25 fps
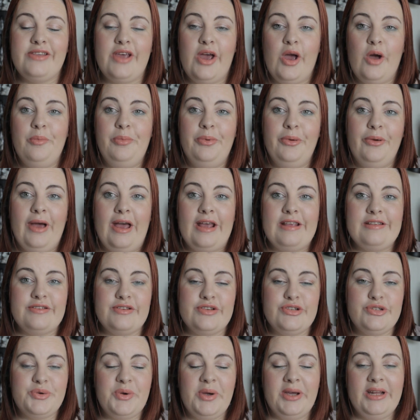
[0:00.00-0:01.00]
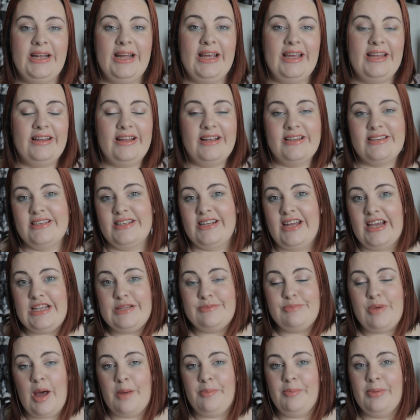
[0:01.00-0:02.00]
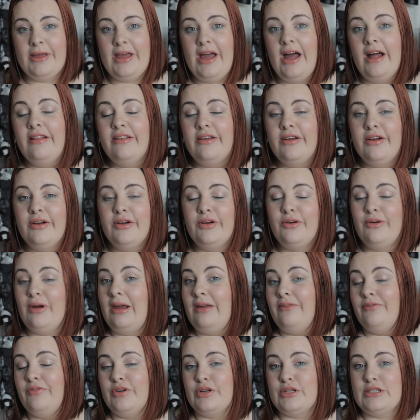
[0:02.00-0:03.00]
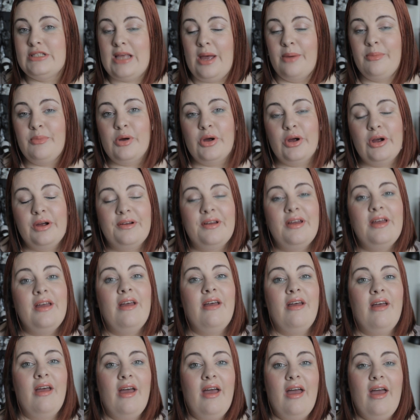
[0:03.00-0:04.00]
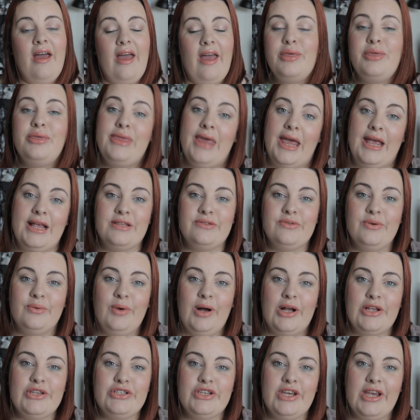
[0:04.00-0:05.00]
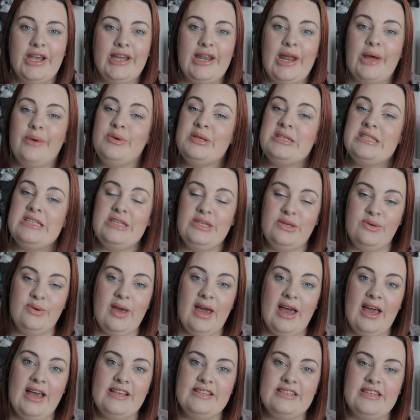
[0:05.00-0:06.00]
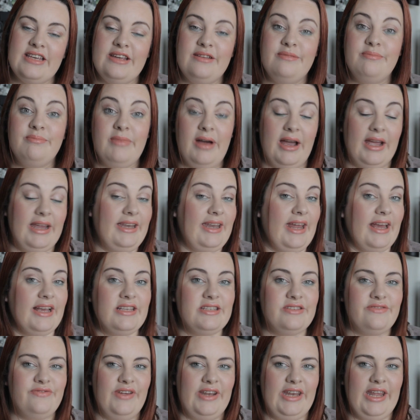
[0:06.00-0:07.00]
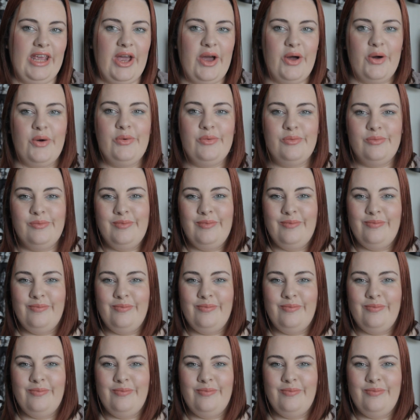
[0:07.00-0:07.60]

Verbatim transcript: I hope you guys enjoyed it. It's a nice pop of color, great for summer. Thanks for watching, and I will see you guys in my next video.